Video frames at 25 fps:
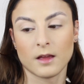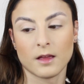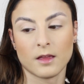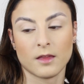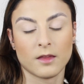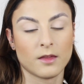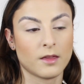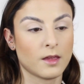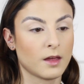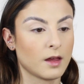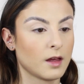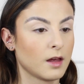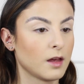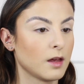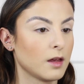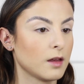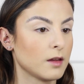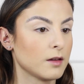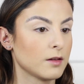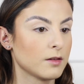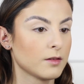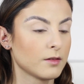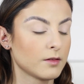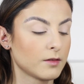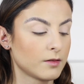and
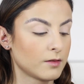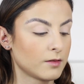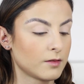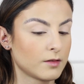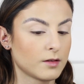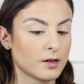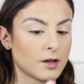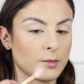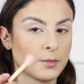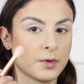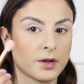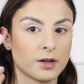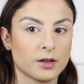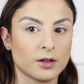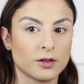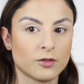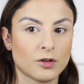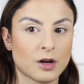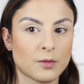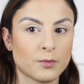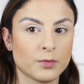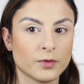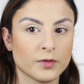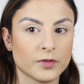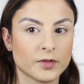then I'm going to
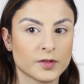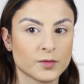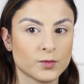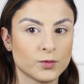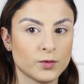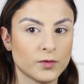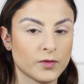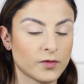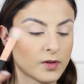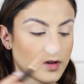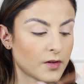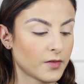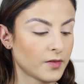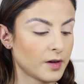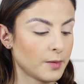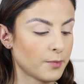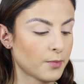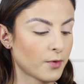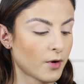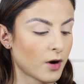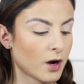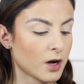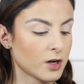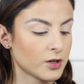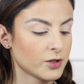grab a small fluffy
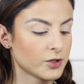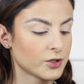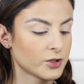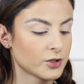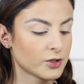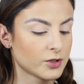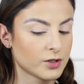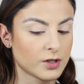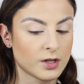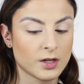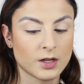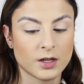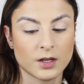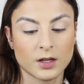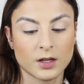brush